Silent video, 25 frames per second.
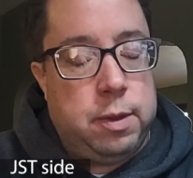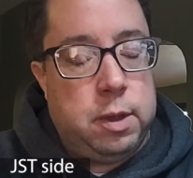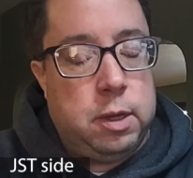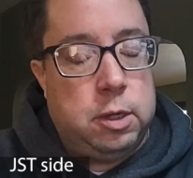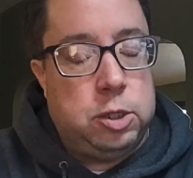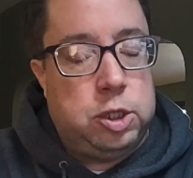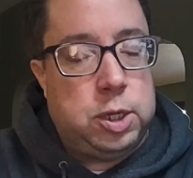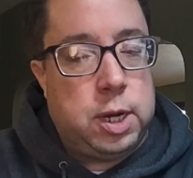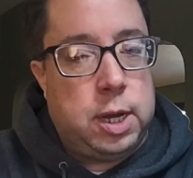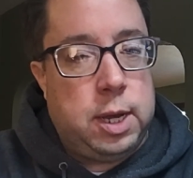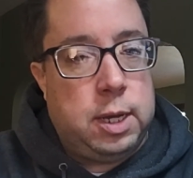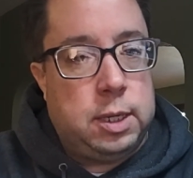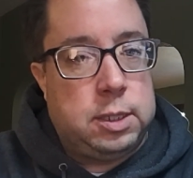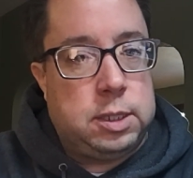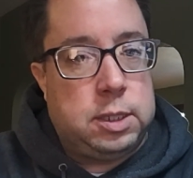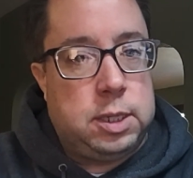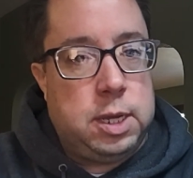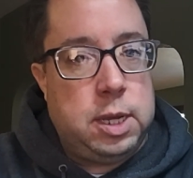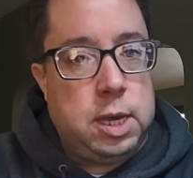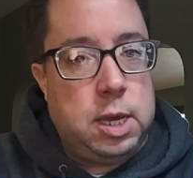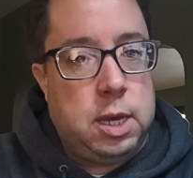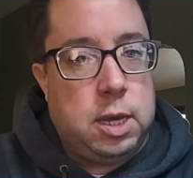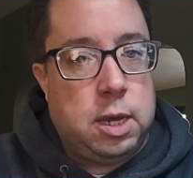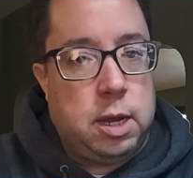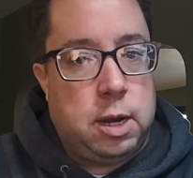
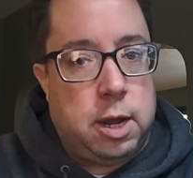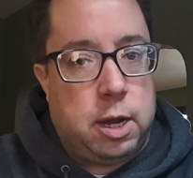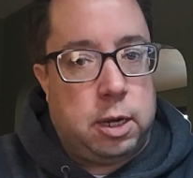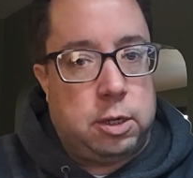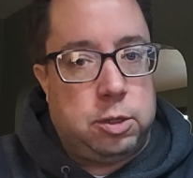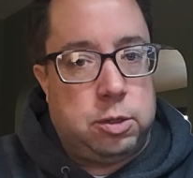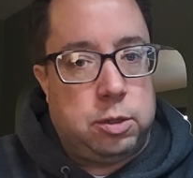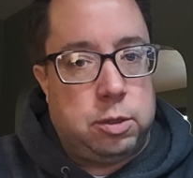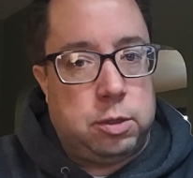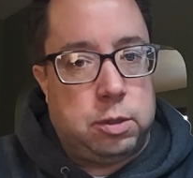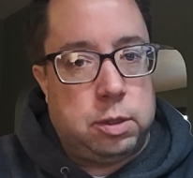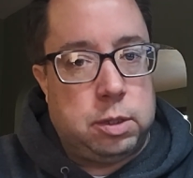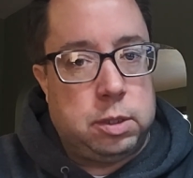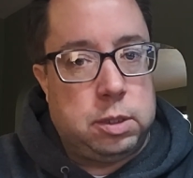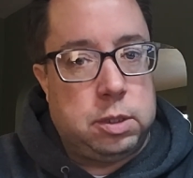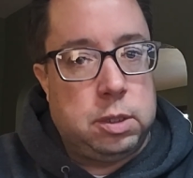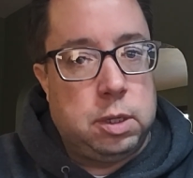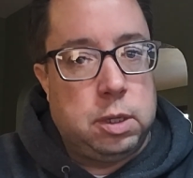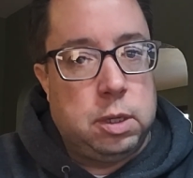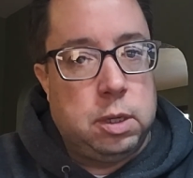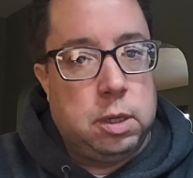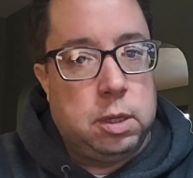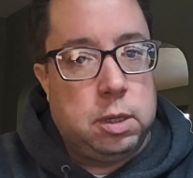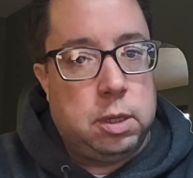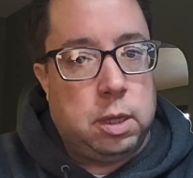connectors
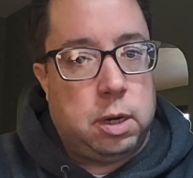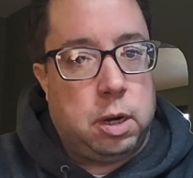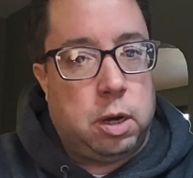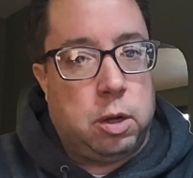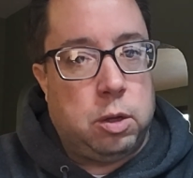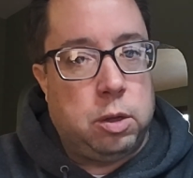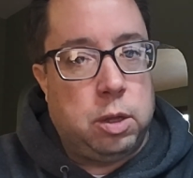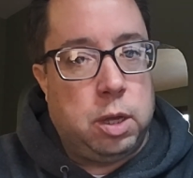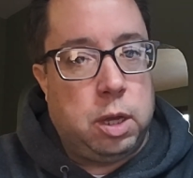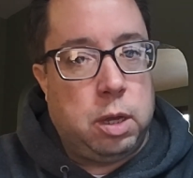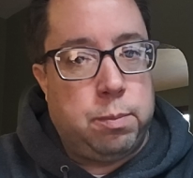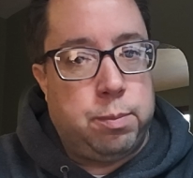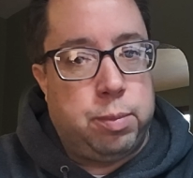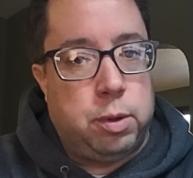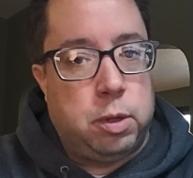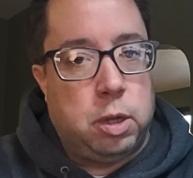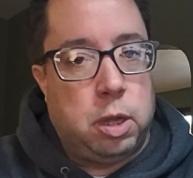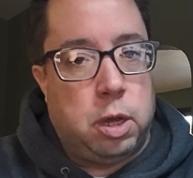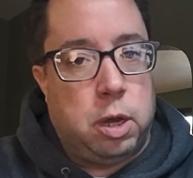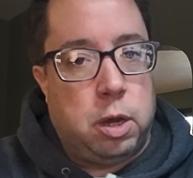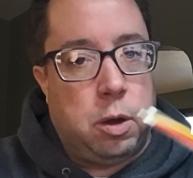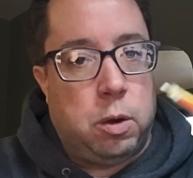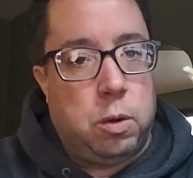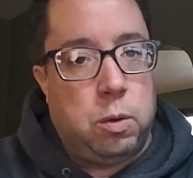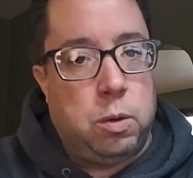that I'll link
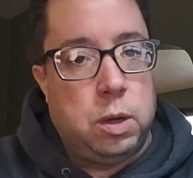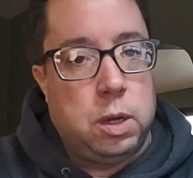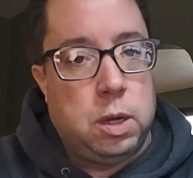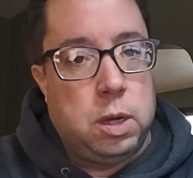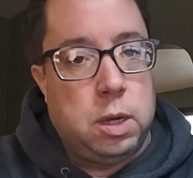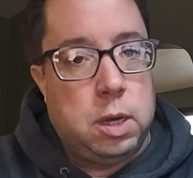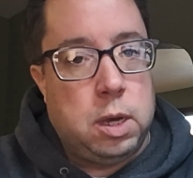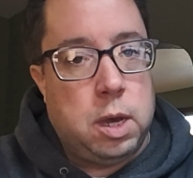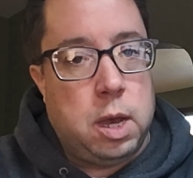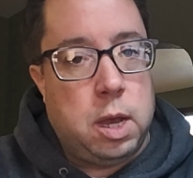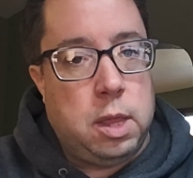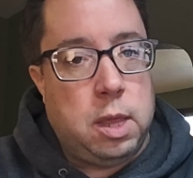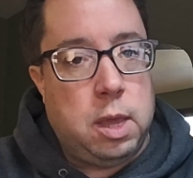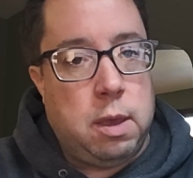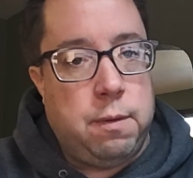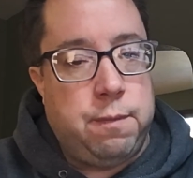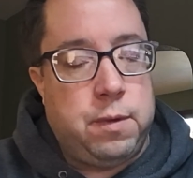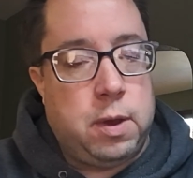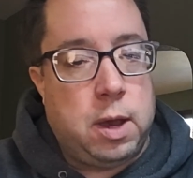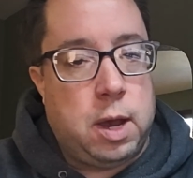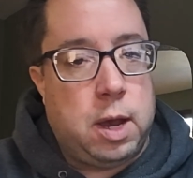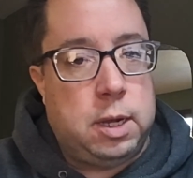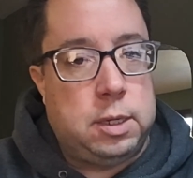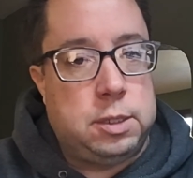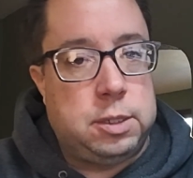below, and they've
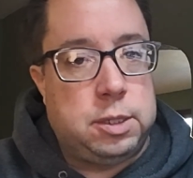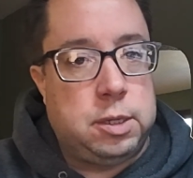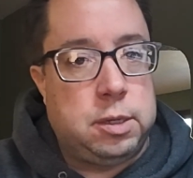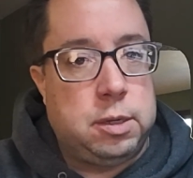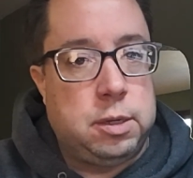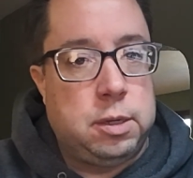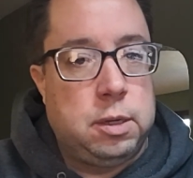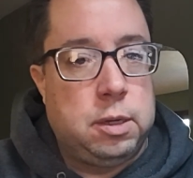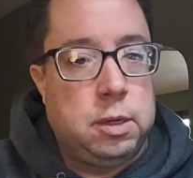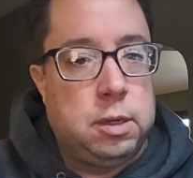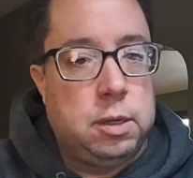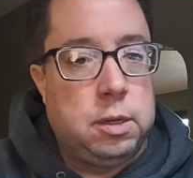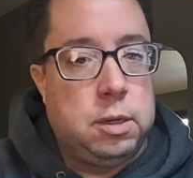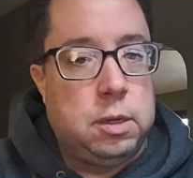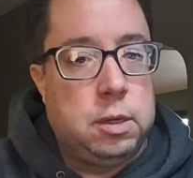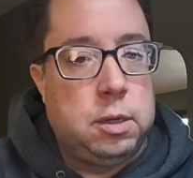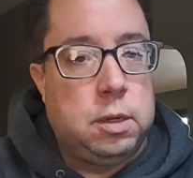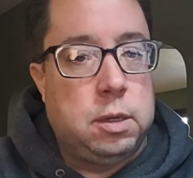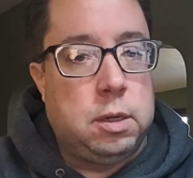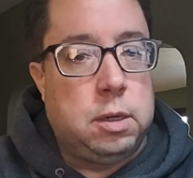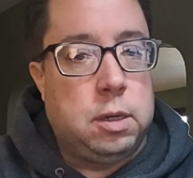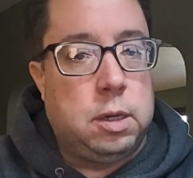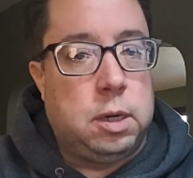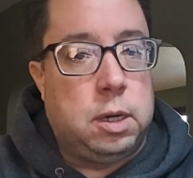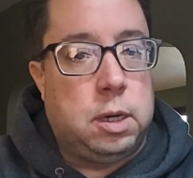got
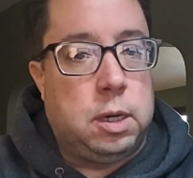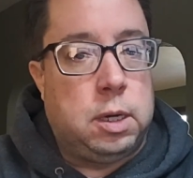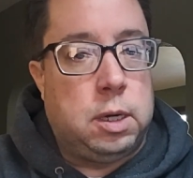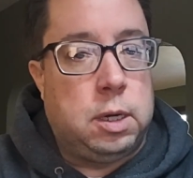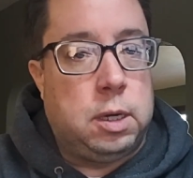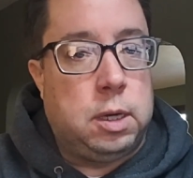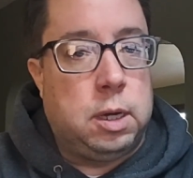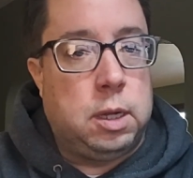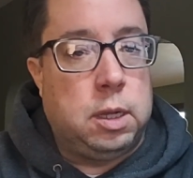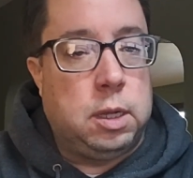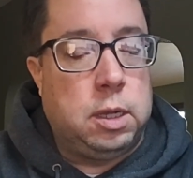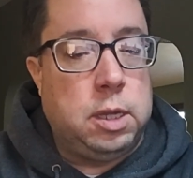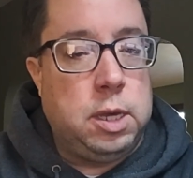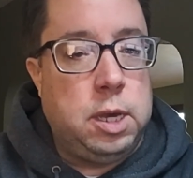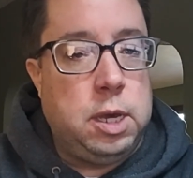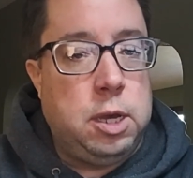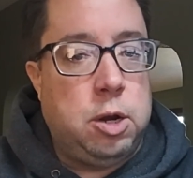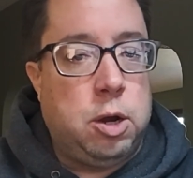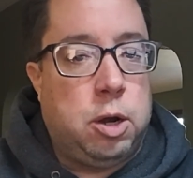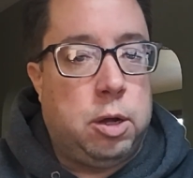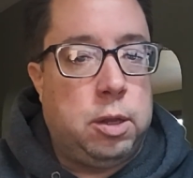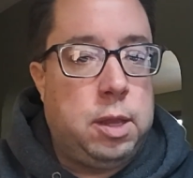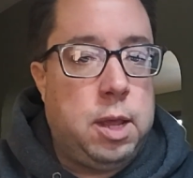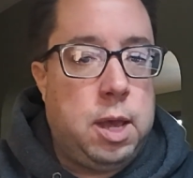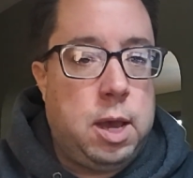a lead
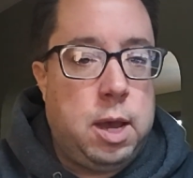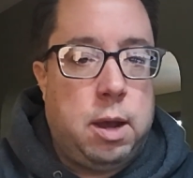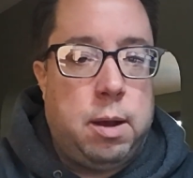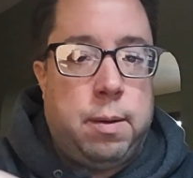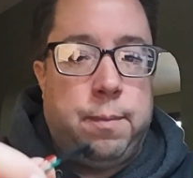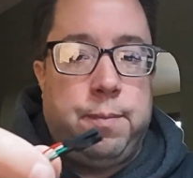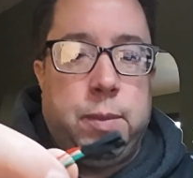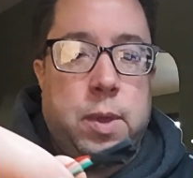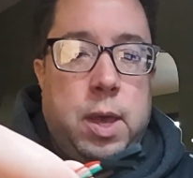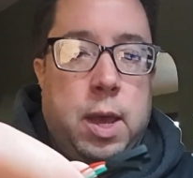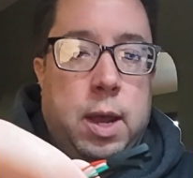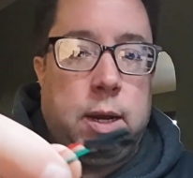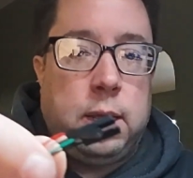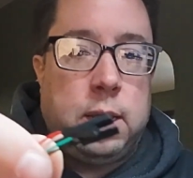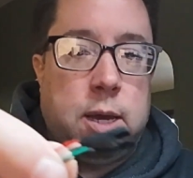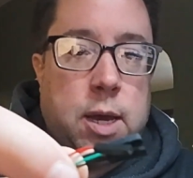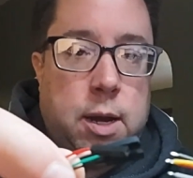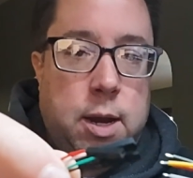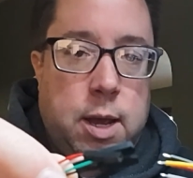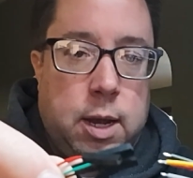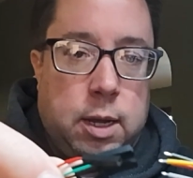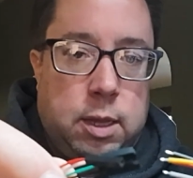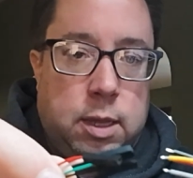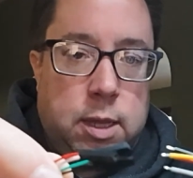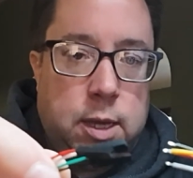on them, and
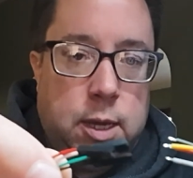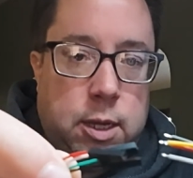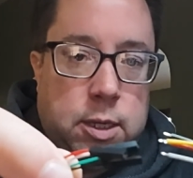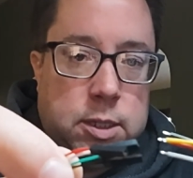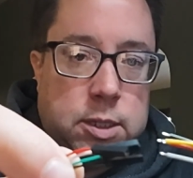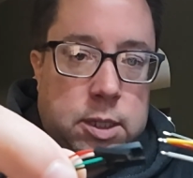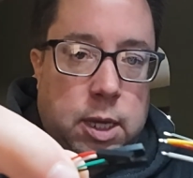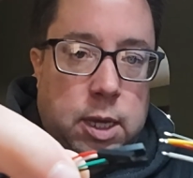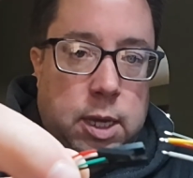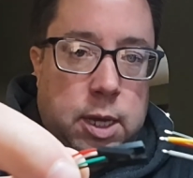connect these